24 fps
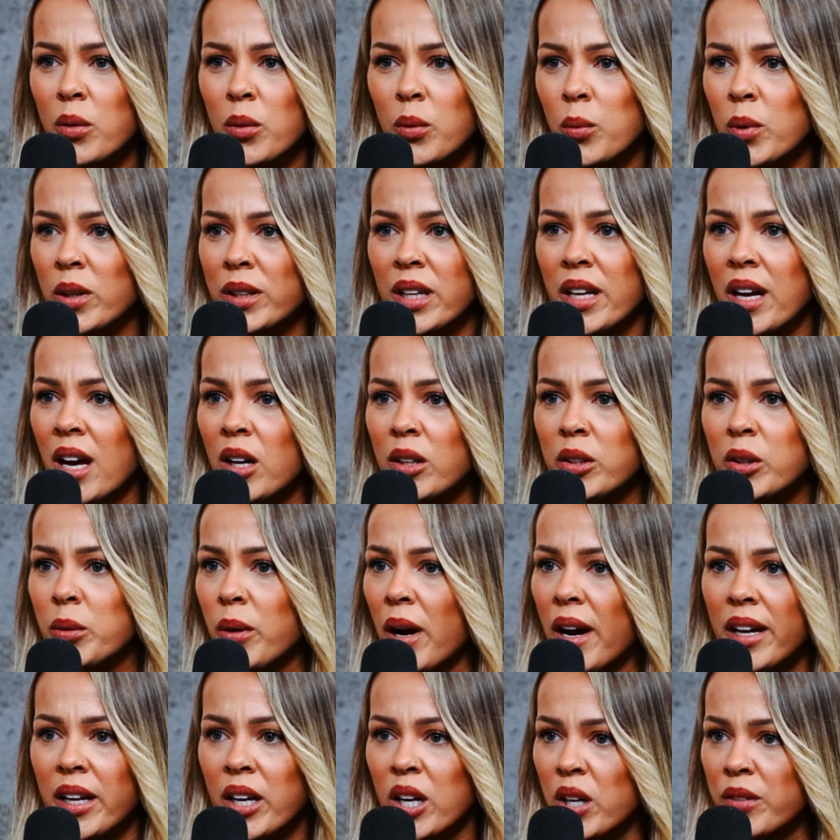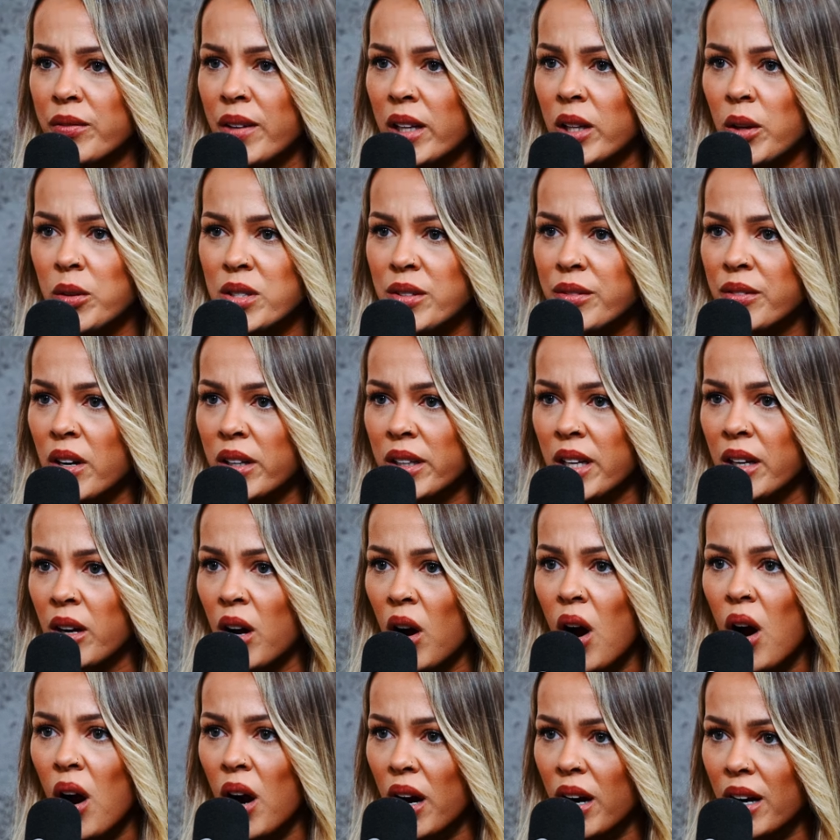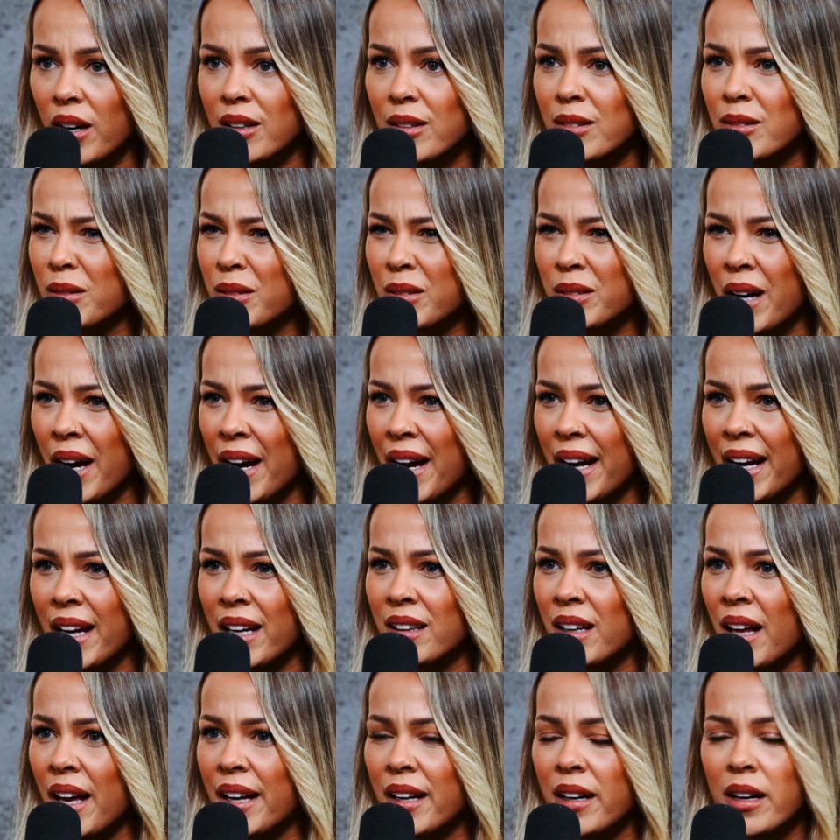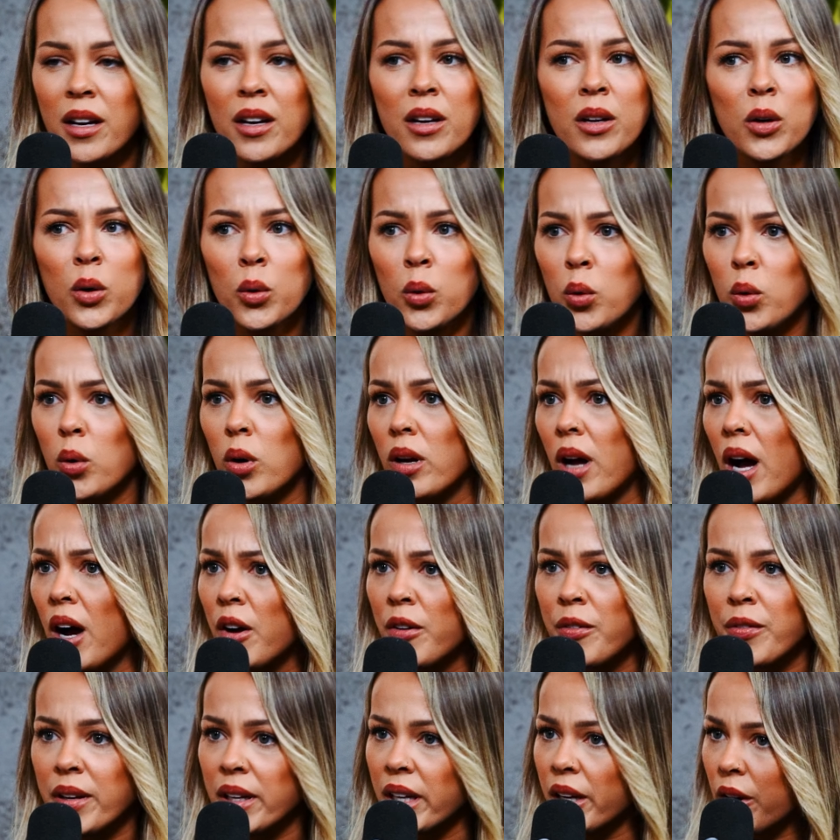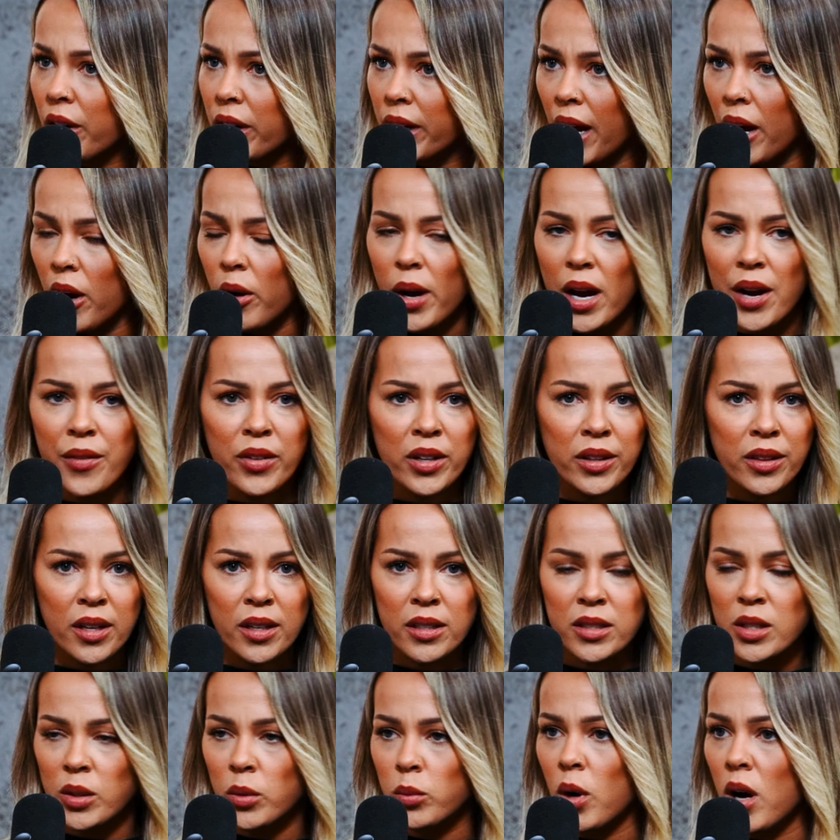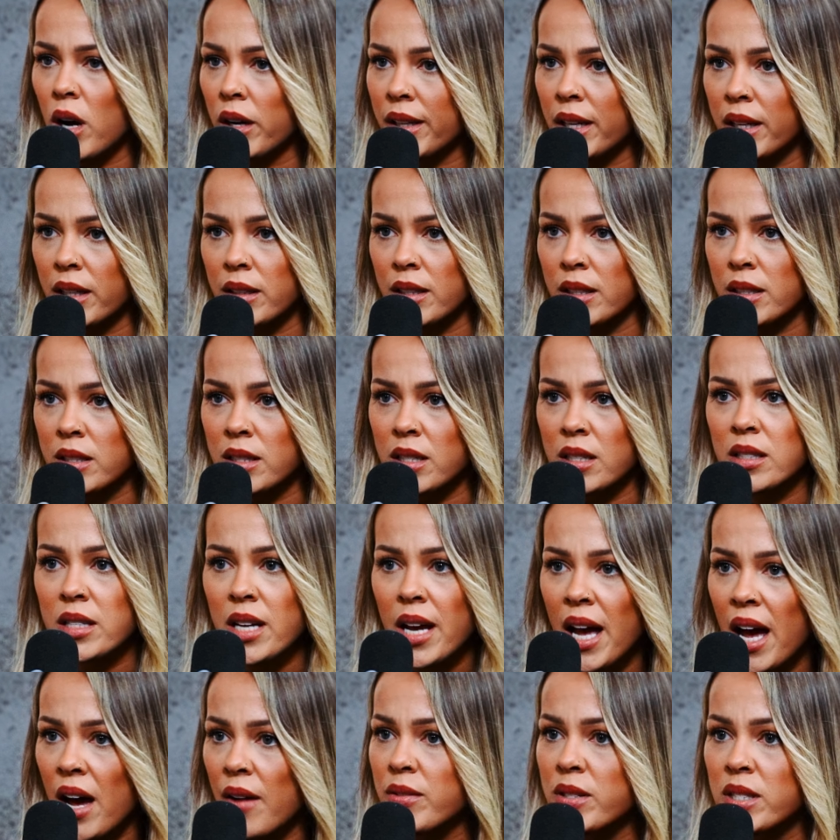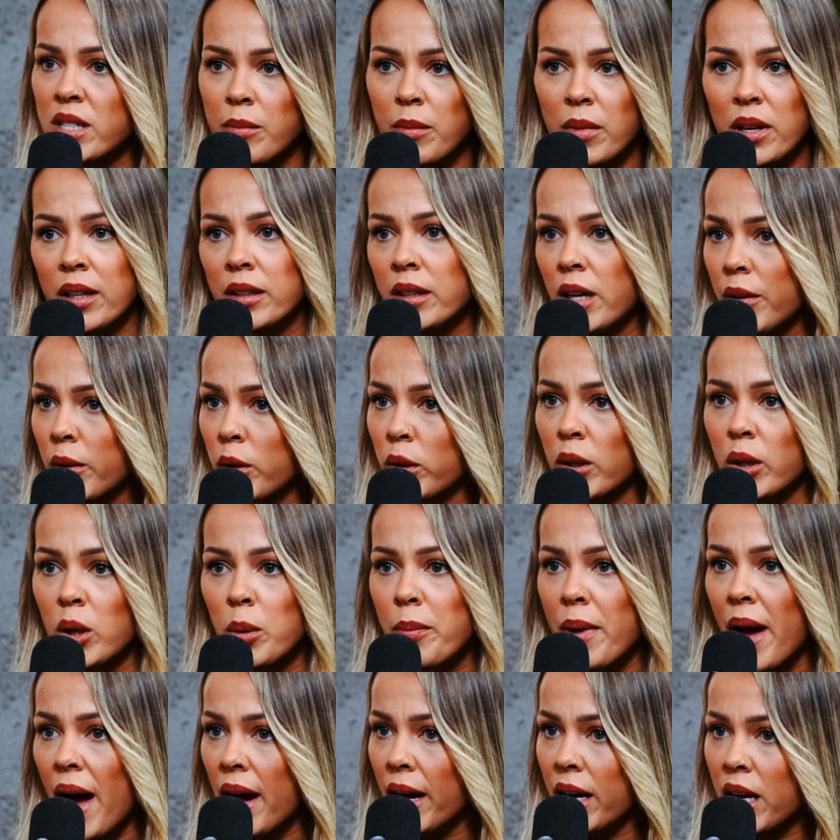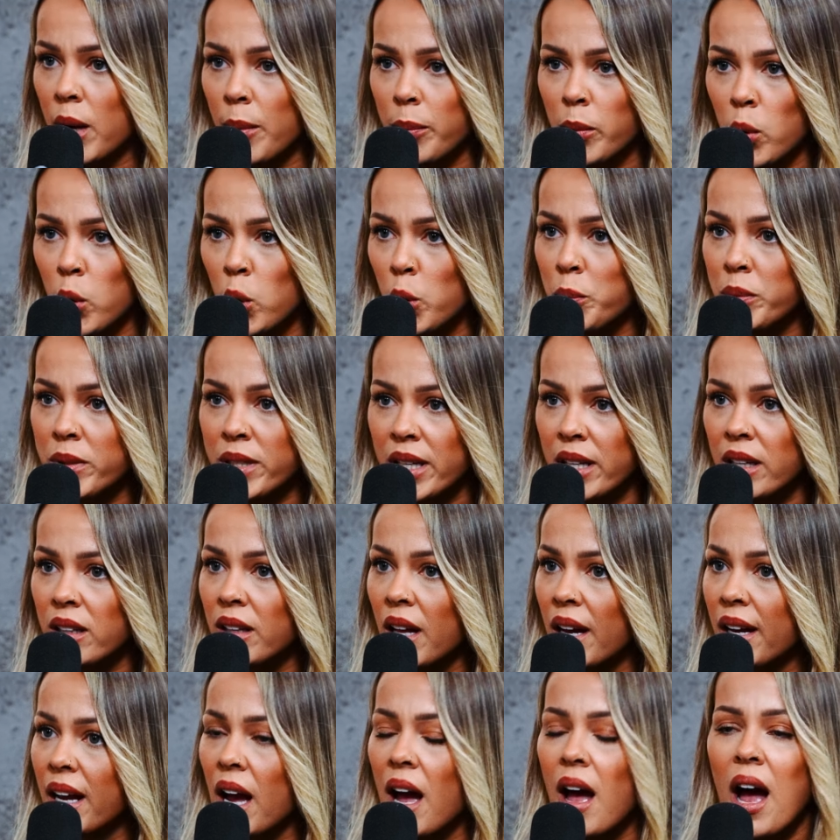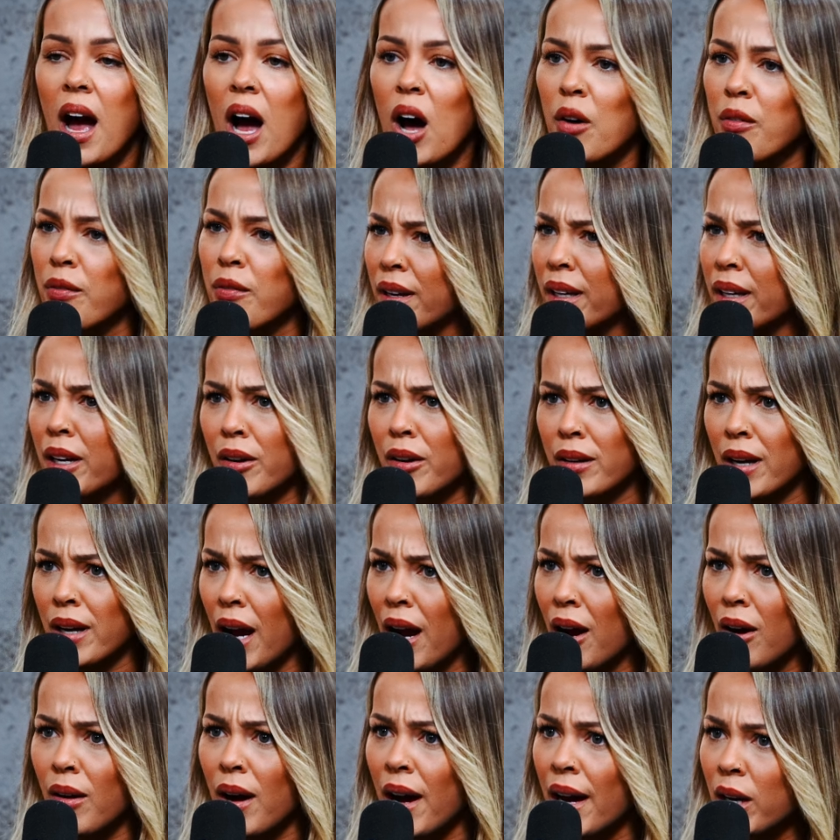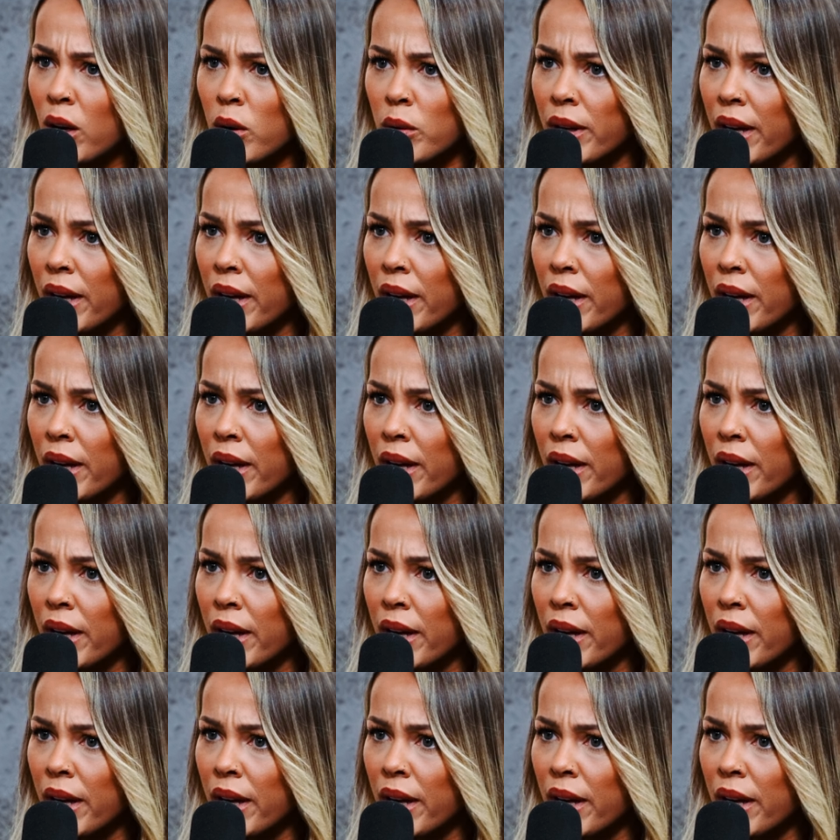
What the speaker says: What the hell do I care if I lose a fucking car, right? Like, cool, I'll figure it out. Everything's in walking distance. I have another little backup hoopty. Like, I'll figure it out. I don't